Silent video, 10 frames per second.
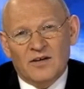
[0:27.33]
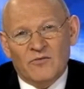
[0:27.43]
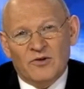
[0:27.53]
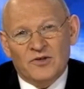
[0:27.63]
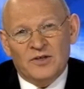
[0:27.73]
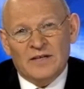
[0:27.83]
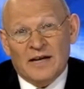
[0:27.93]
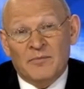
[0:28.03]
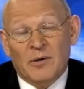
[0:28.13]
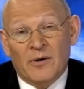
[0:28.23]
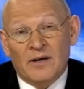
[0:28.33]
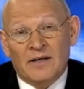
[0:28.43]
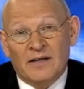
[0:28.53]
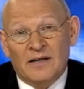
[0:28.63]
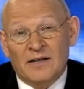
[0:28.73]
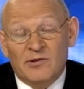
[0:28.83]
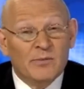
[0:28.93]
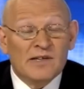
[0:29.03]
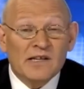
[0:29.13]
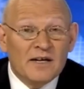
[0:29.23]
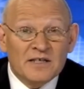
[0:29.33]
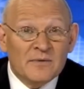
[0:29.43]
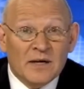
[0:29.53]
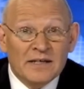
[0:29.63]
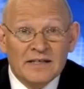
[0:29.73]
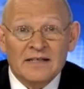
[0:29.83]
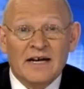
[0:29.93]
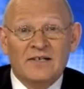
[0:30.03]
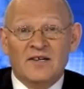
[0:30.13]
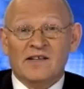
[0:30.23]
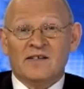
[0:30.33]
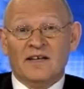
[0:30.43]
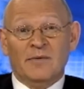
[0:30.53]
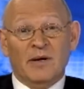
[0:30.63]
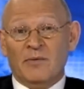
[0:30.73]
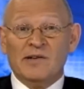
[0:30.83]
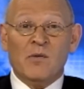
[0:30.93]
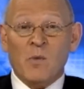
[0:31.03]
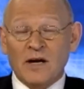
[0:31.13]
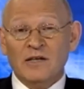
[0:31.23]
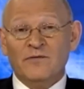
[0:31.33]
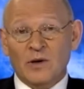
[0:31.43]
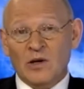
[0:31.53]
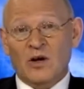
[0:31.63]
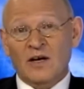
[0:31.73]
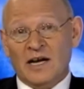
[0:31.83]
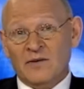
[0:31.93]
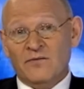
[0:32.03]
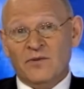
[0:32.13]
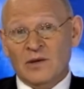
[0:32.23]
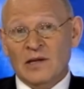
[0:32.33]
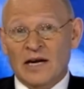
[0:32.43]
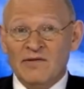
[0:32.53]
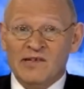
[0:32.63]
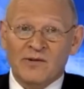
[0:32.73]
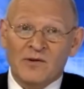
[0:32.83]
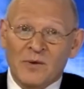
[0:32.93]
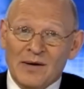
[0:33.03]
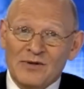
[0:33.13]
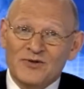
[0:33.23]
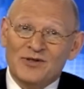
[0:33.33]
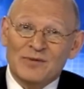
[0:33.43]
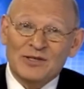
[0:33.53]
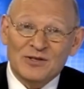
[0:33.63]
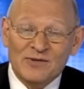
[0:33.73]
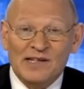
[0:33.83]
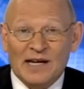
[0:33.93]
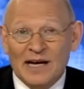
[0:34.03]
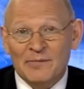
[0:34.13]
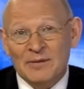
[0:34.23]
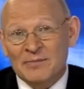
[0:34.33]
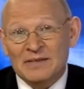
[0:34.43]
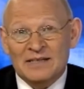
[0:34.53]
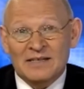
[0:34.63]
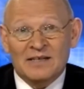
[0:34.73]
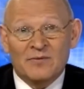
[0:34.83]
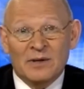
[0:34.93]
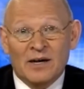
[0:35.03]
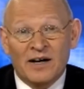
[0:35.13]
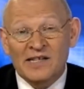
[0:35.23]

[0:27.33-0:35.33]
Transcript: Richard Attenborough. He was almost 91. He died yesterday. It was a wonderful, long and full life. So in a way, we shouldn't be too sad, but we are.